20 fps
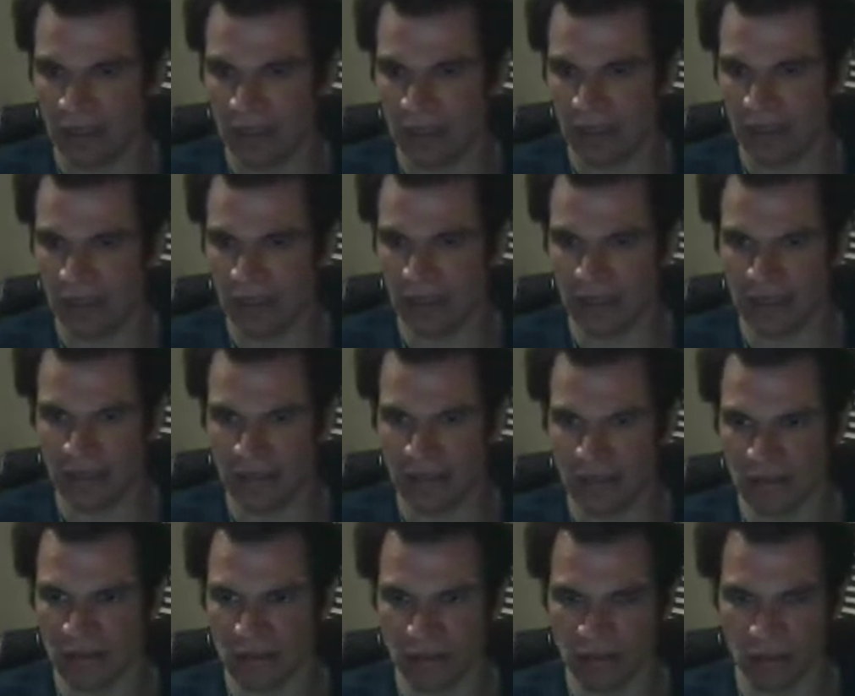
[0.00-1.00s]

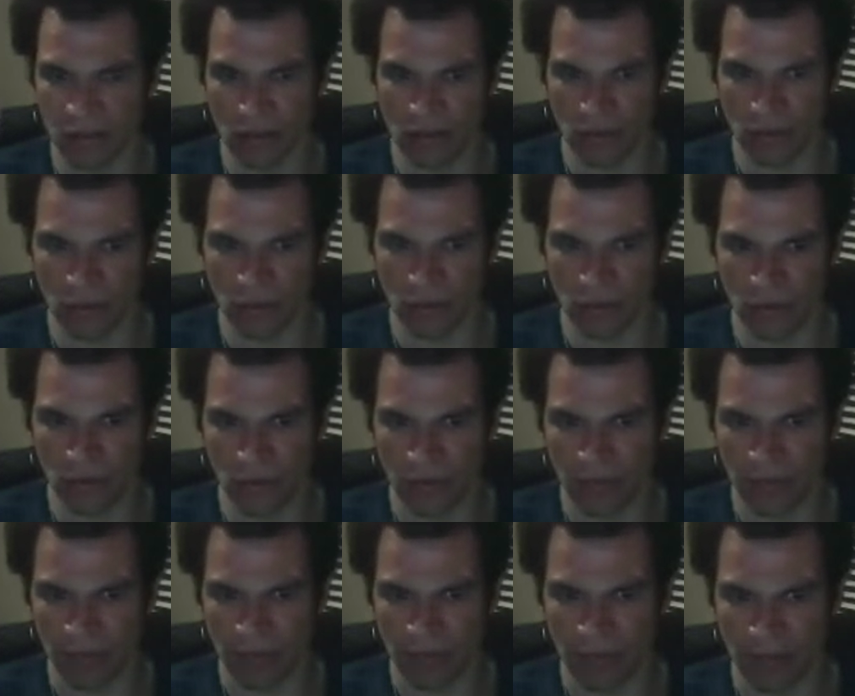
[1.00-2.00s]
These two
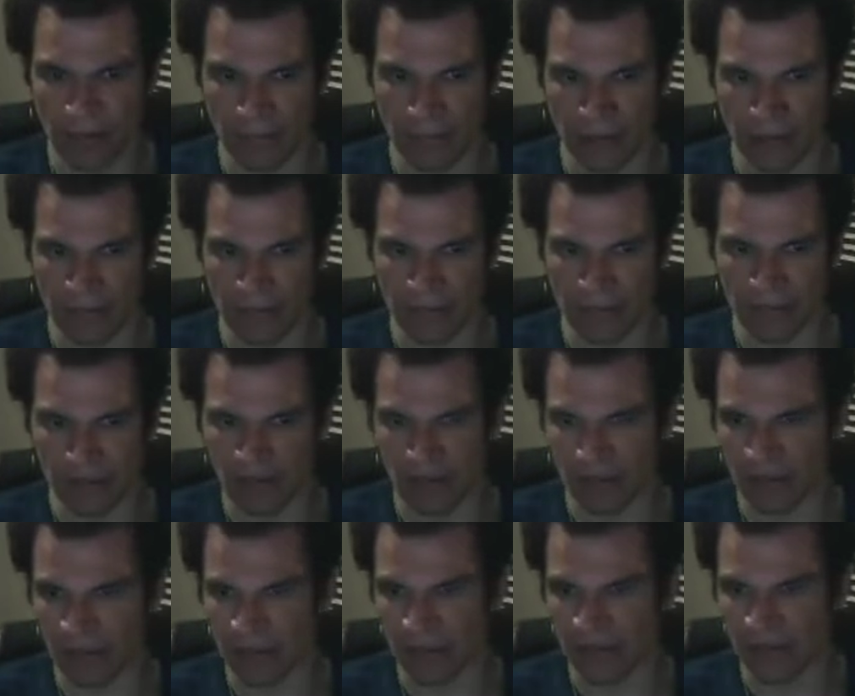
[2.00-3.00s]
big
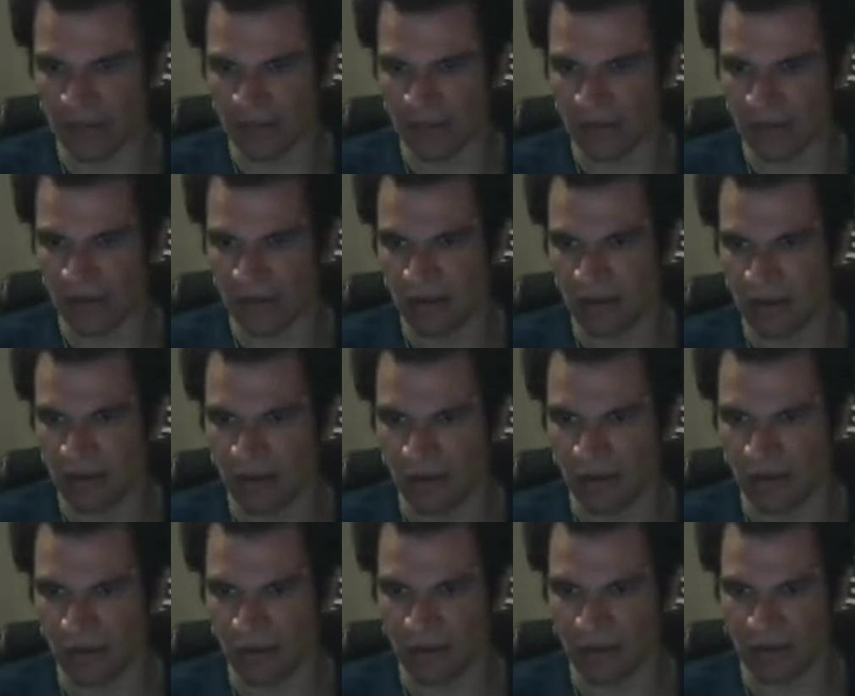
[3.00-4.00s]
branches,
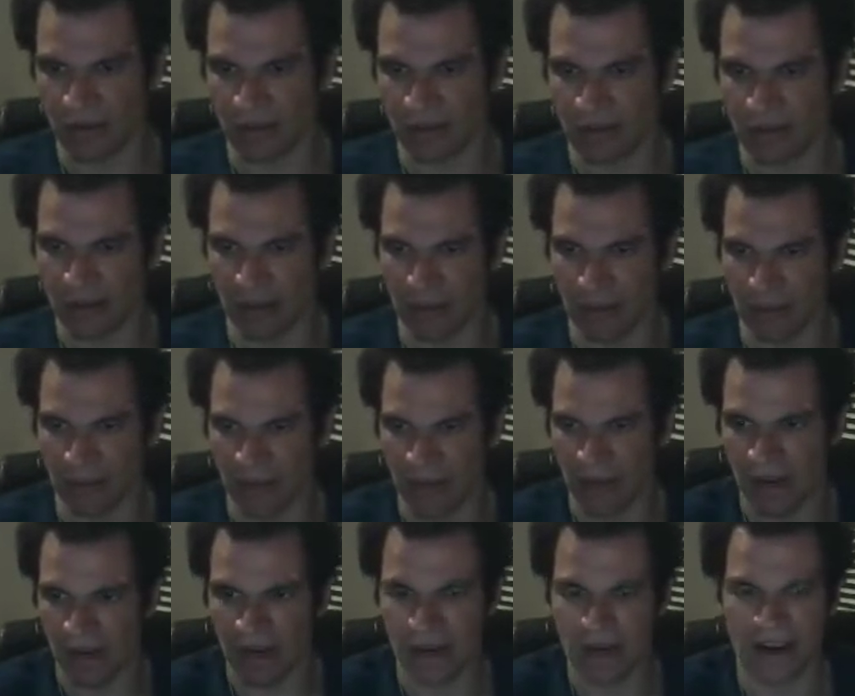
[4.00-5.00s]
for example,
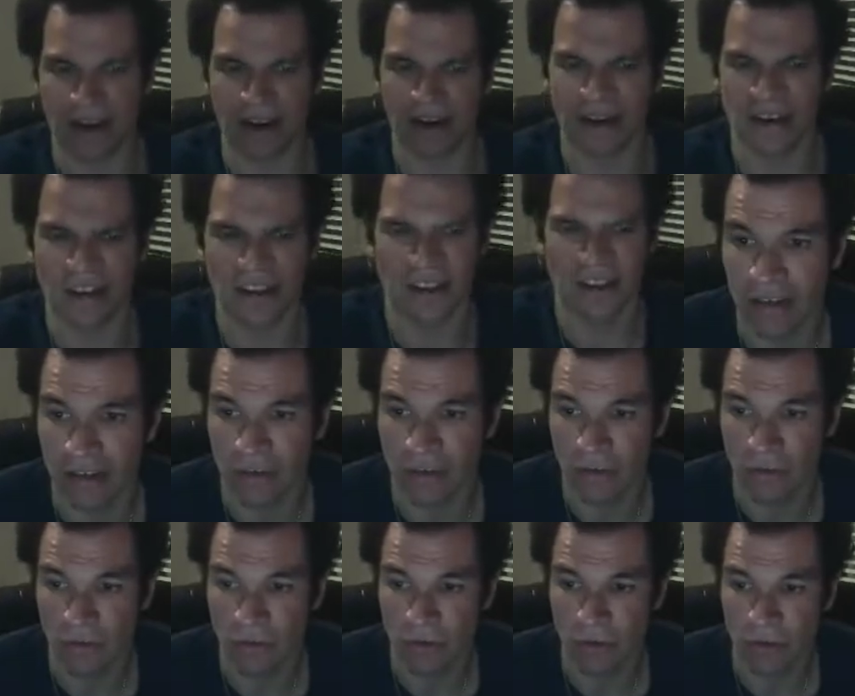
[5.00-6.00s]
are
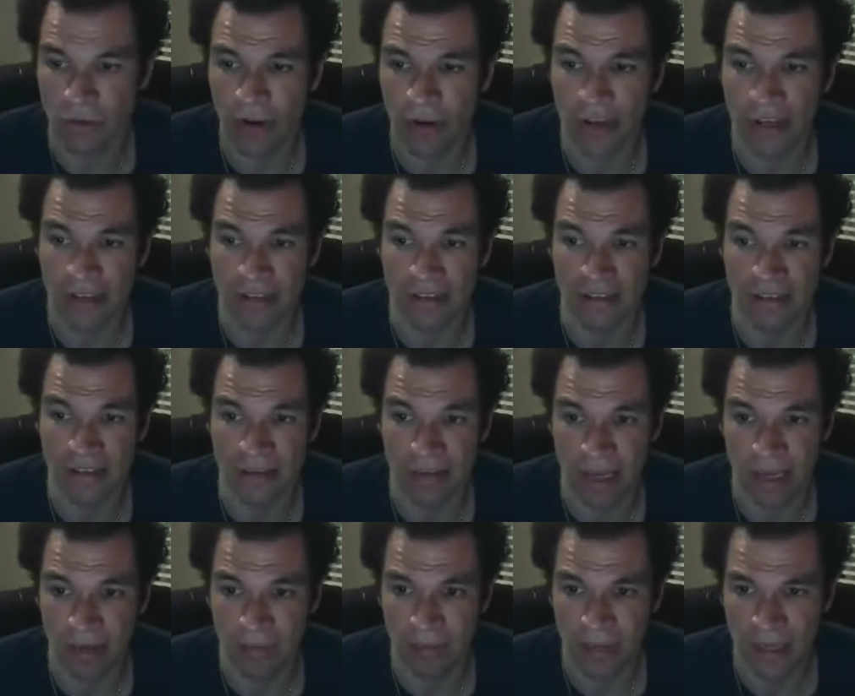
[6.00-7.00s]
structurally the
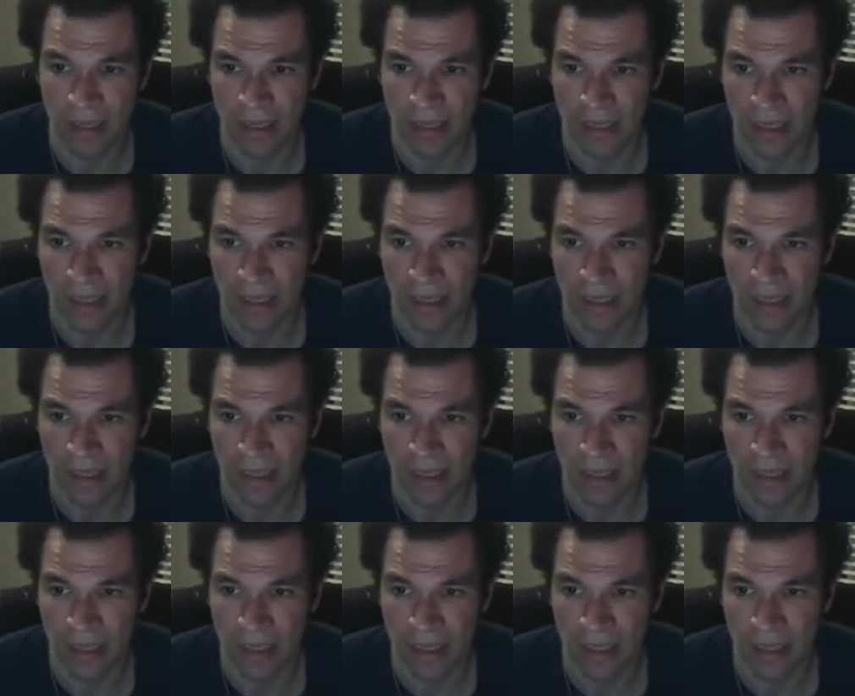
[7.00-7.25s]
same,